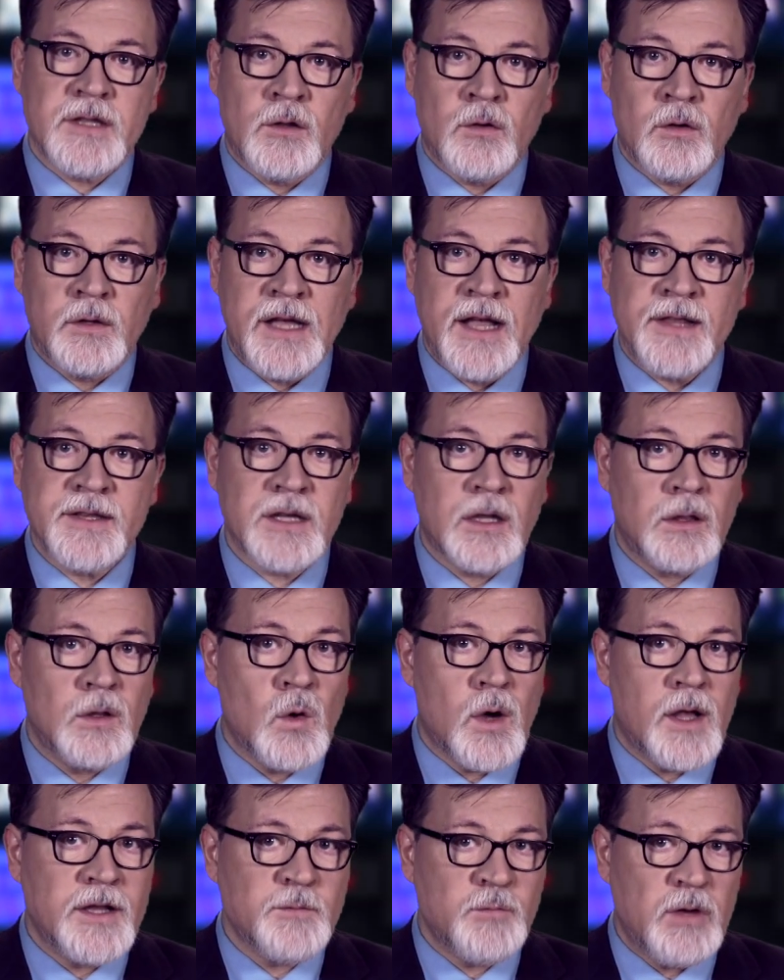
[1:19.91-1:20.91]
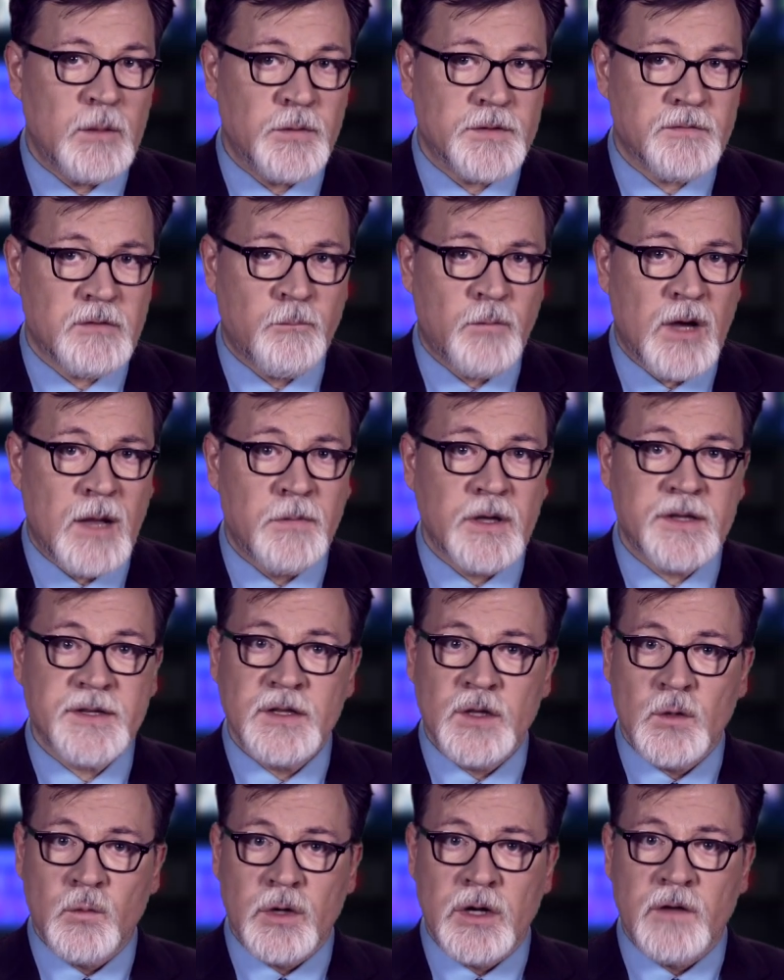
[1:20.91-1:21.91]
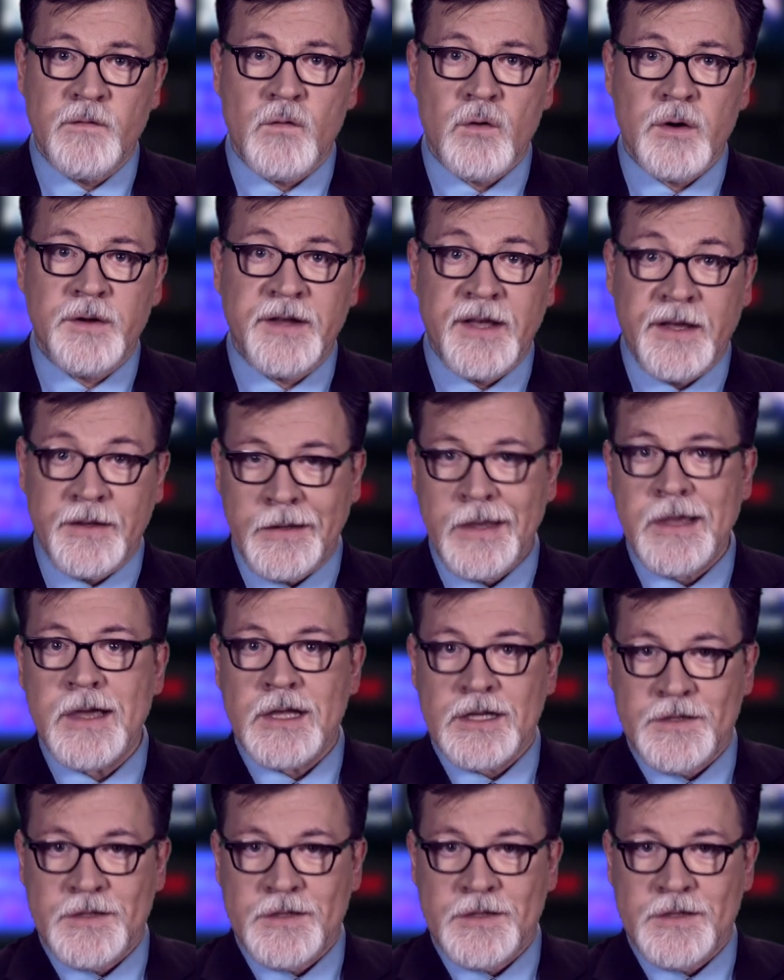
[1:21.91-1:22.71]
the Donetsk and Luhansk People's Republics in 2014,